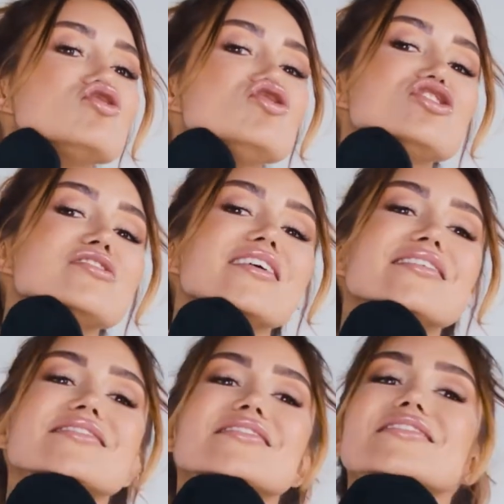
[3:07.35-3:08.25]

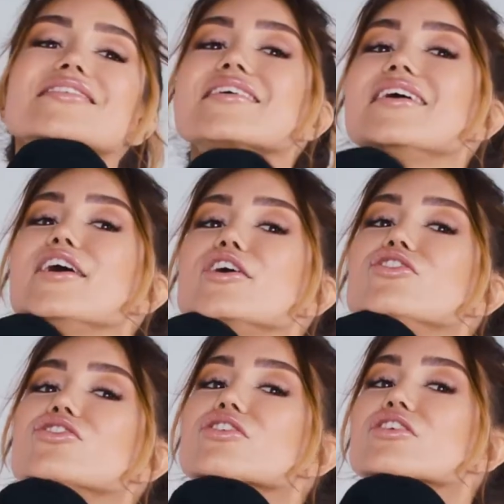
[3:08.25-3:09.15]
just to the
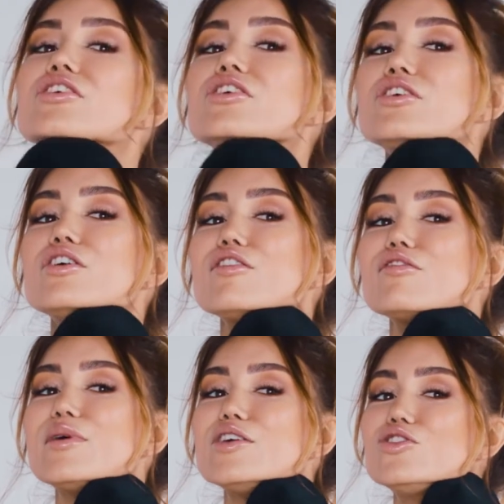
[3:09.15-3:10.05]
edge of
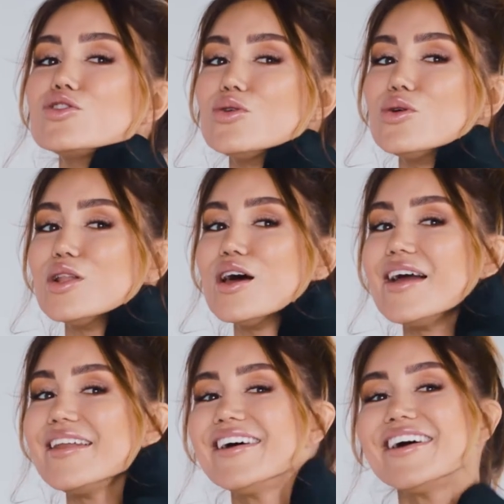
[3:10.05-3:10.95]
my
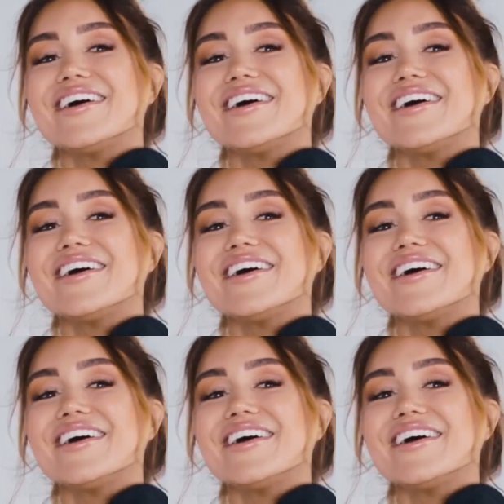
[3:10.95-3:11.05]
jawline.